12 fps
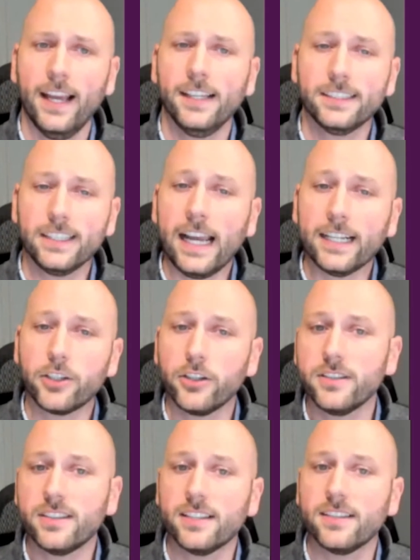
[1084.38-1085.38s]
Slack
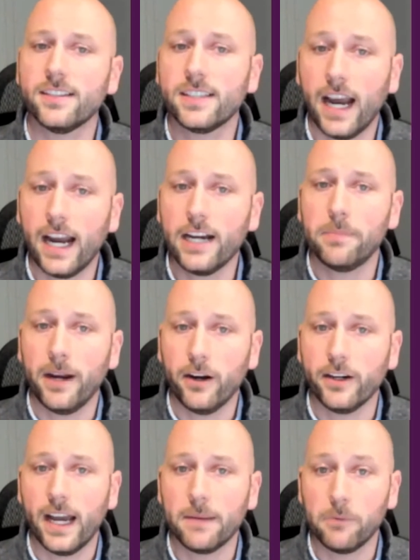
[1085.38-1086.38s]
turns this entire
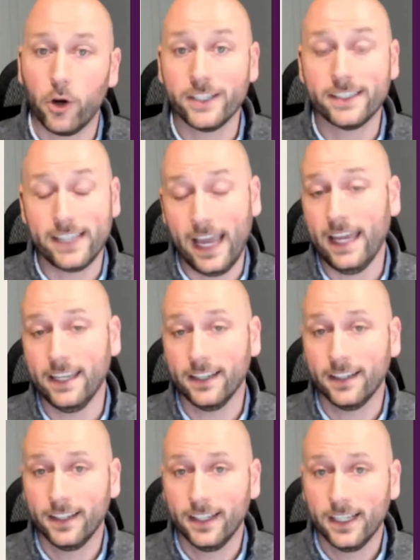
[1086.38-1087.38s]
paradigm on its head.
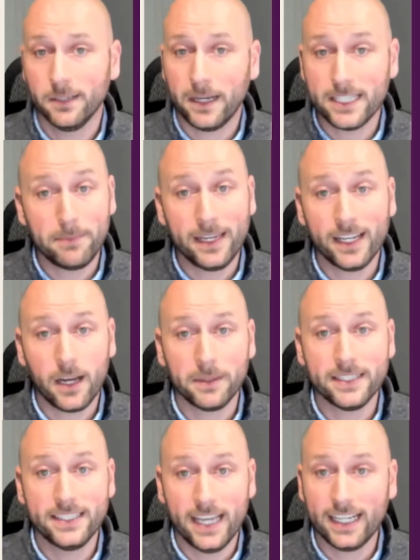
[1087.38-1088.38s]
By spinning up
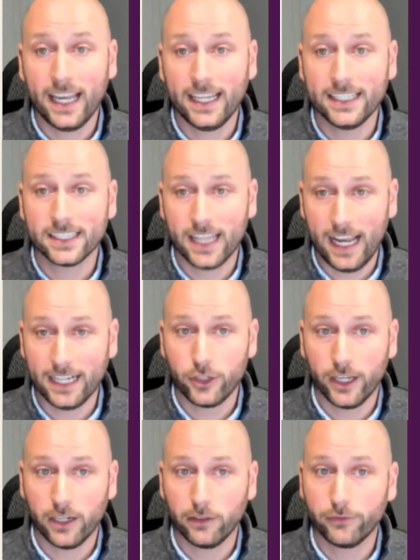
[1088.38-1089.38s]
a dedicated Slack
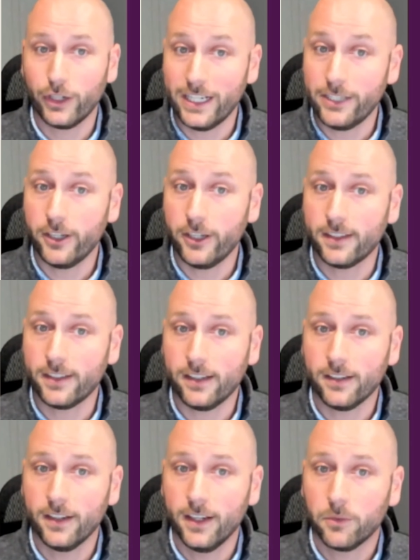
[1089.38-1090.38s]
channel for each
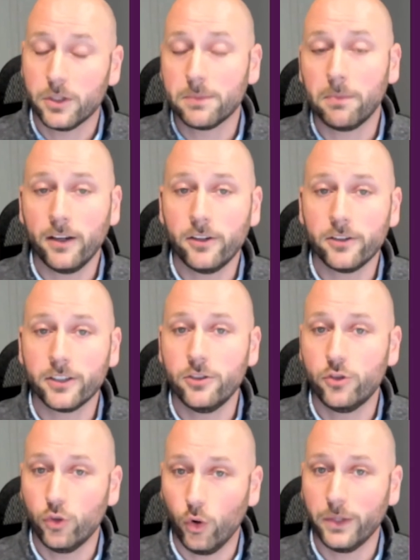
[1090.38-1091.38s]
incident, responders
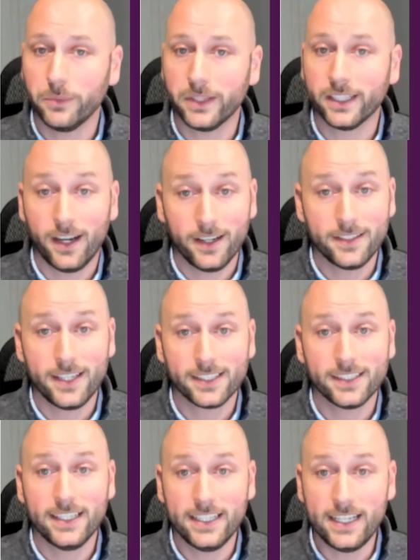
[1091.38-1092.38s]
can join with the
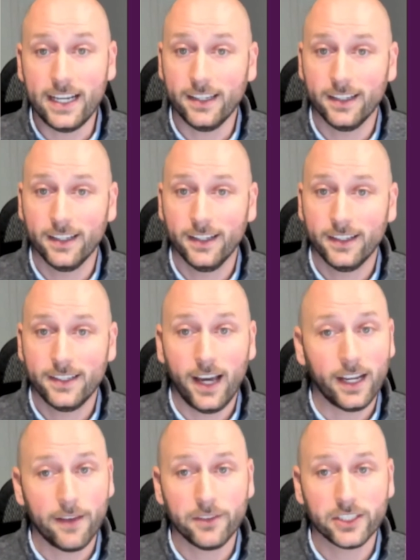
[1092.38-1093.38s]
context they need,
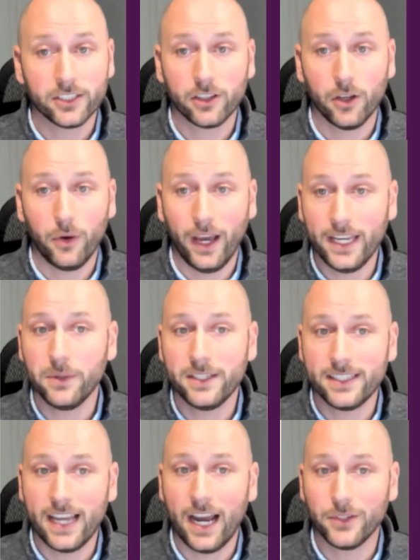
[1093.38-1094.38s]
not having to slow
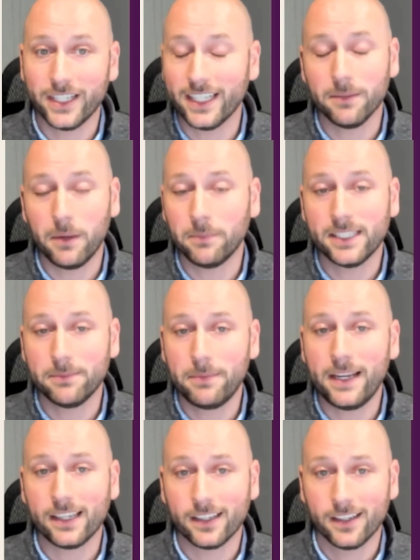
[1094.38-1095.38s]
anyone down to get them up to
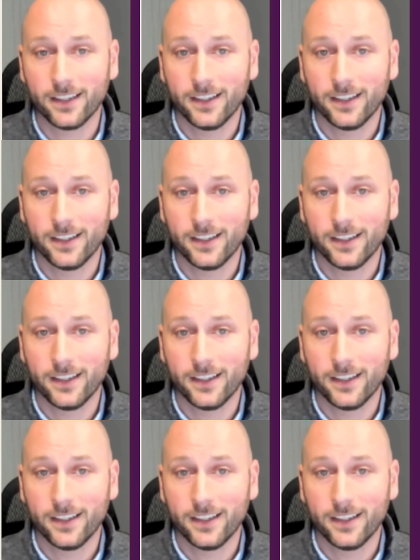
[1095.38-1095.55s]
speed.